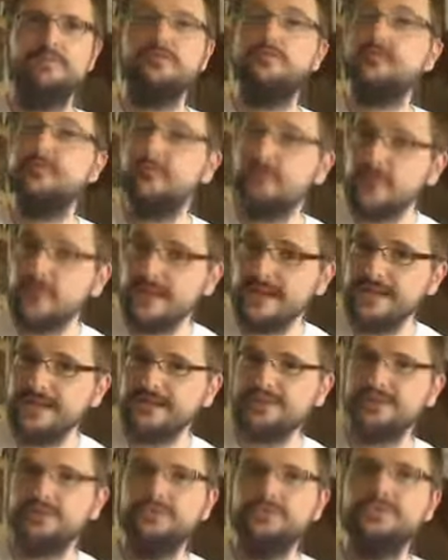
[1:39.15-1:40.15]
of
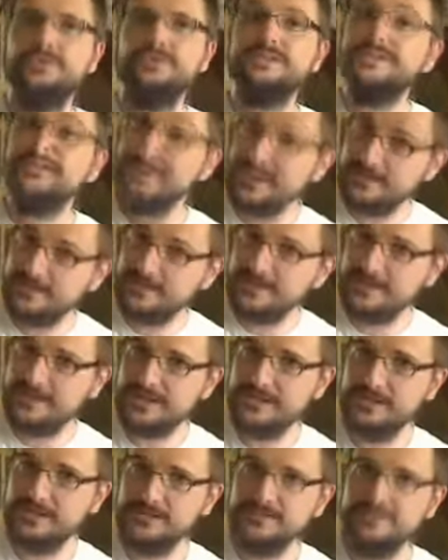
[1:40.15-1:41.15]
frets or
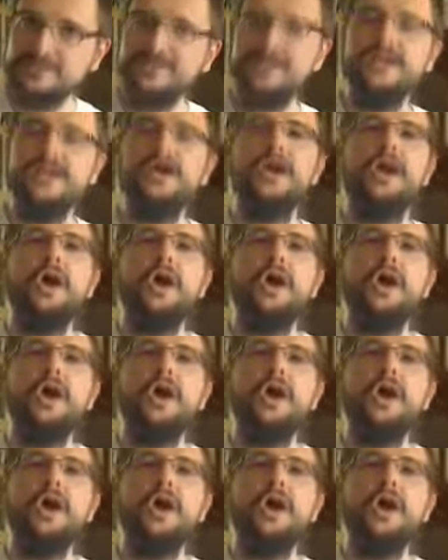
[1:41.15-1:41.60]
semitones